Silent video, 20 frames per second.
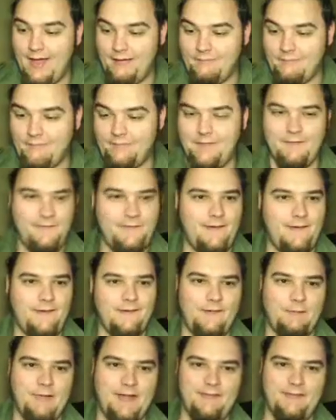Everyone always
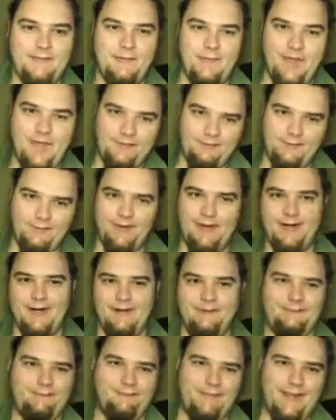talks about the bit
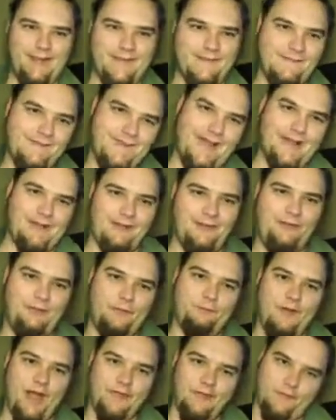where he's got
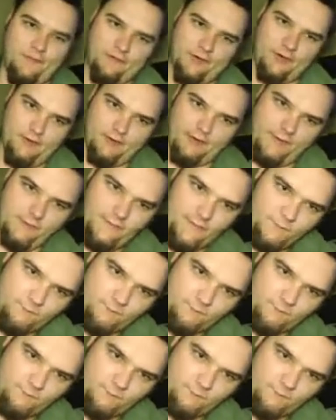Hulk by the throat and he's